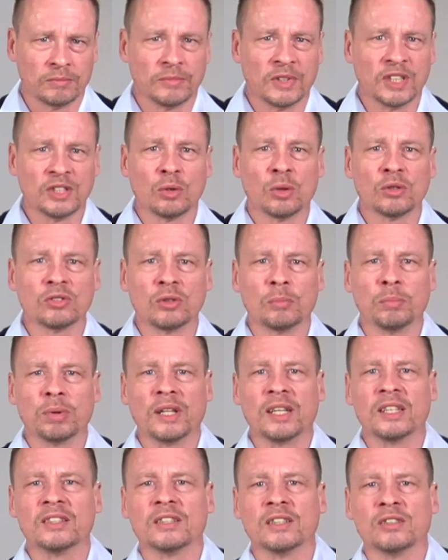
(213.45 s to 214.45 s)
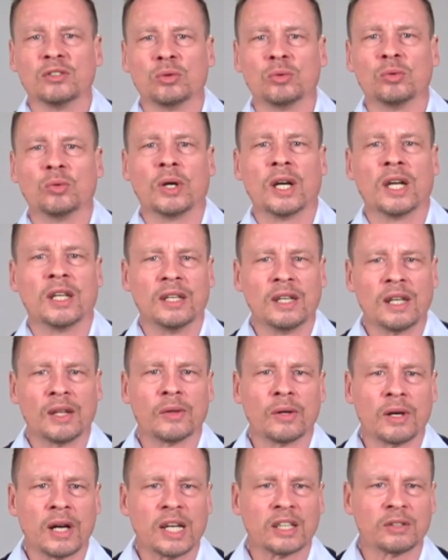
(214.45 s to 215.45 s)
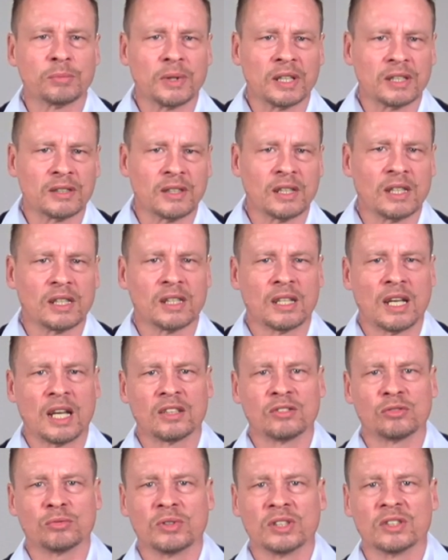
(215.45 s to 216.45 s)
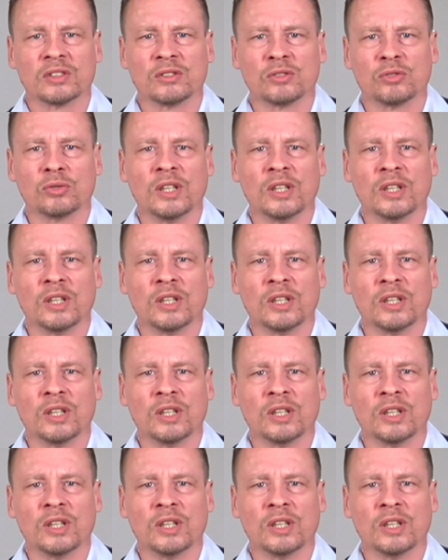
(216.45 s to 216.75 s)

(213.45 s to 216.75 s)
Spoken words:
This also plays into another aspect that has risen